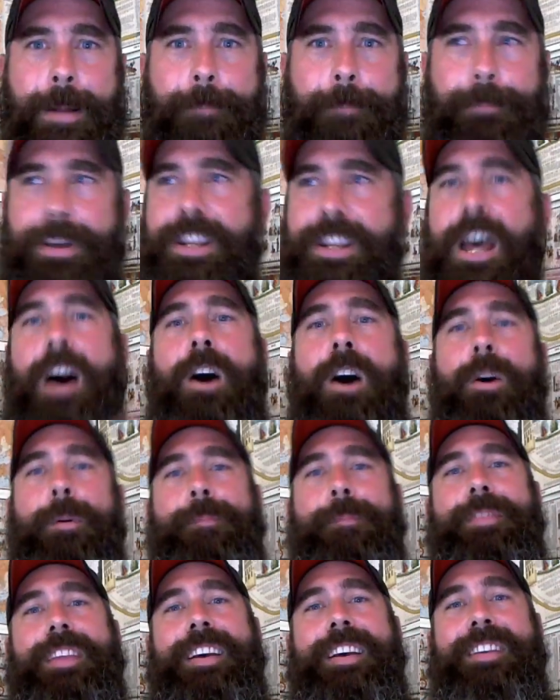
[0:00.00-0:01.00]
But no,
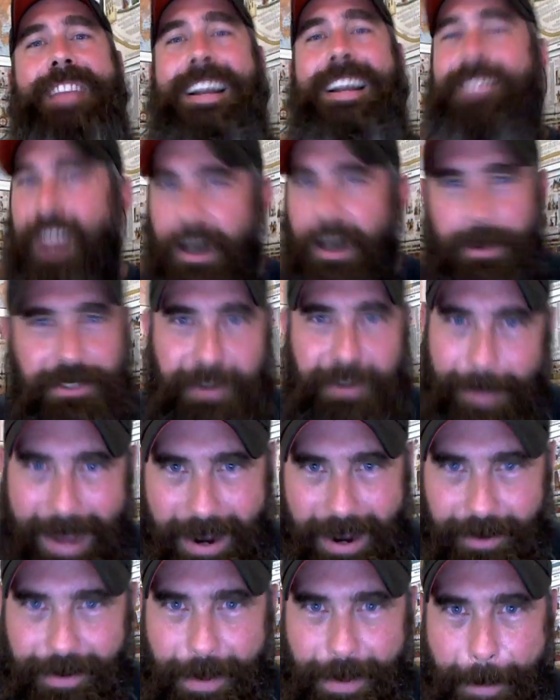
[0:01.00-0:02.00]
that's all it was
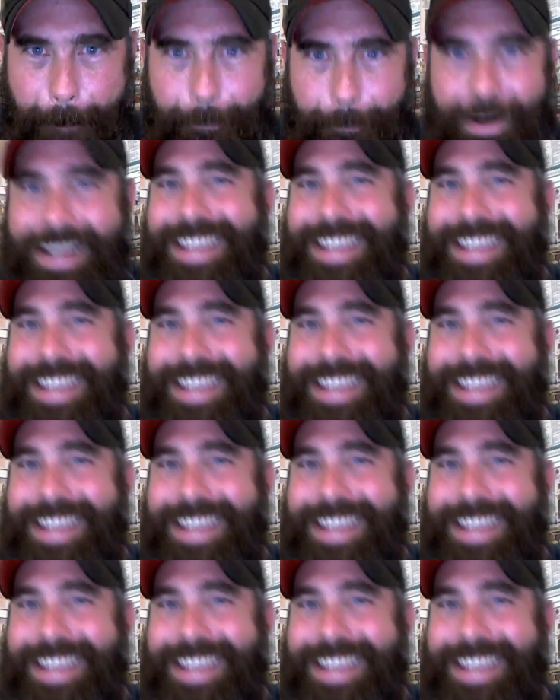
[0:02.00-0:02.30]
about. But he